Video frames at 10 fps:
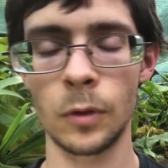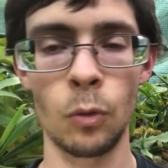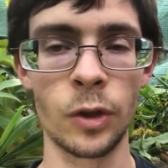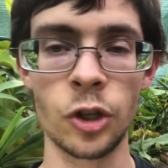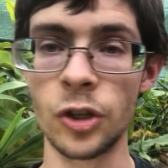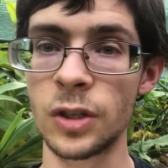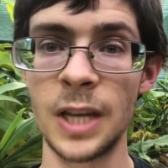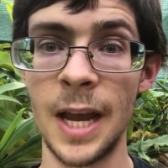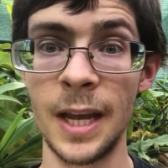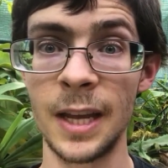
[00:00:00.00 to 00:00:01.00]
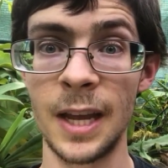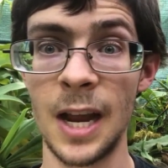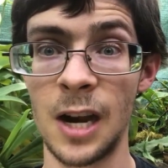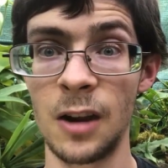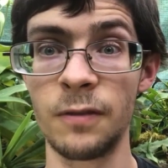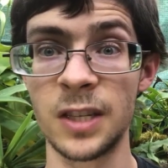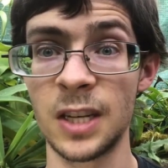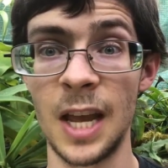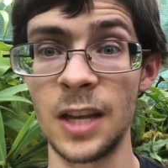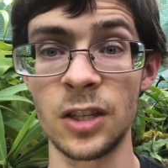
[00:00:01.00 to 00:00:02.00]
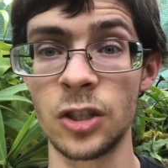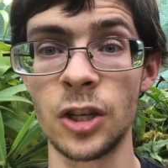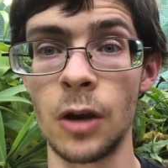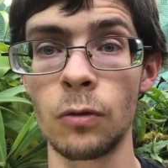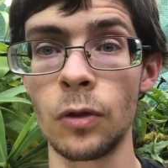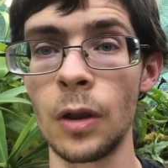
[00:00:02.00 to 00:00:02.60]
with just taking care of snakes in general.